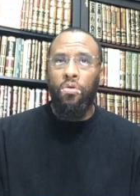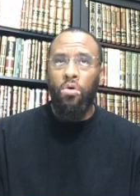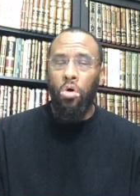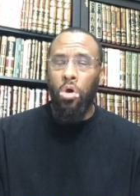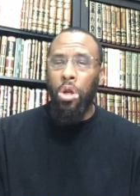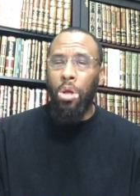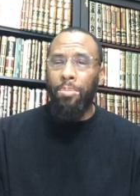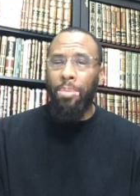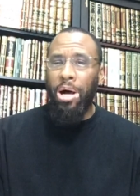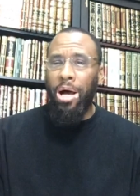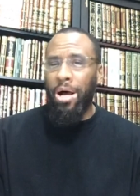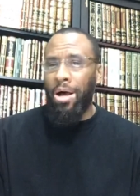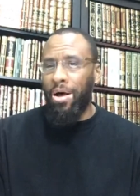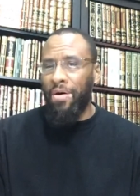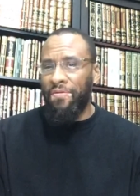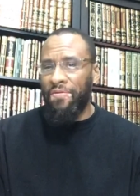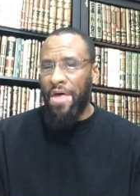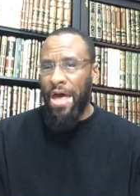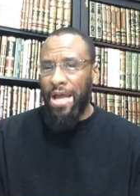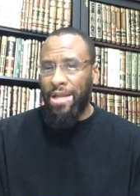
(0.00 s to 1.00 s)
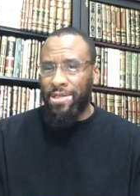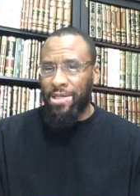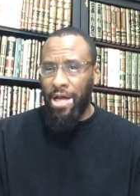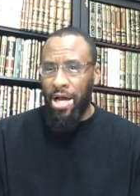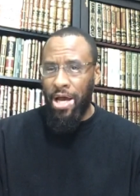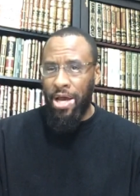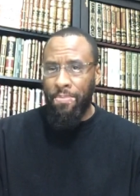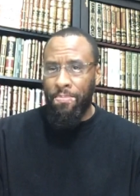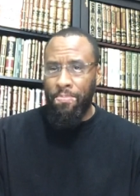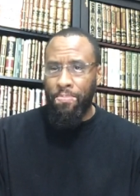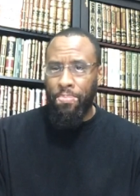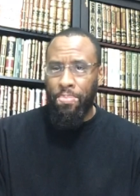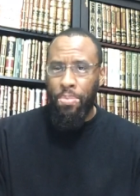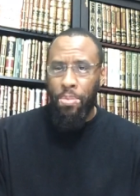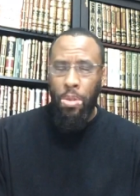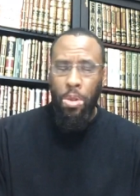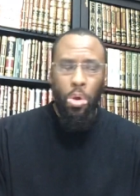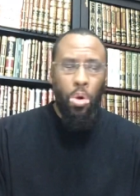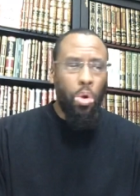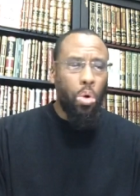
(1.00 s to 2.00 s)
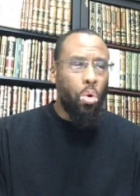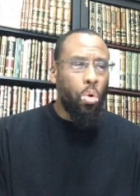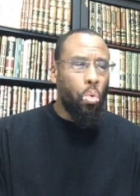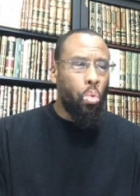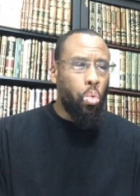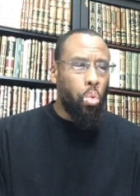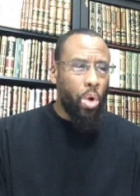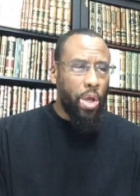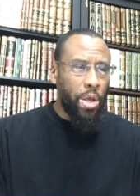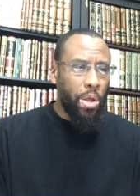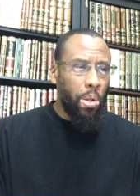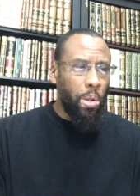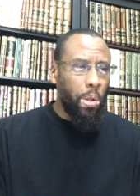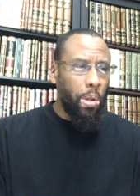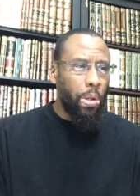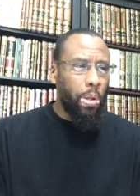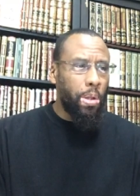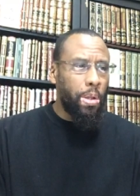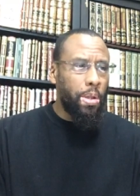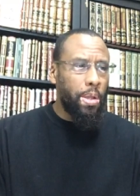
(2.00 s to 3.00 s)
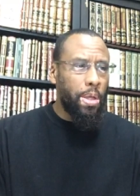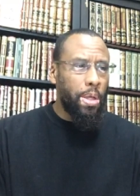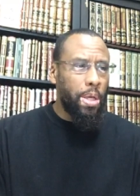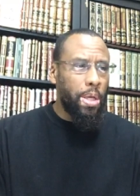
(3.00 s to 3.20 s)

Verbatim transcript: the ulama of that time will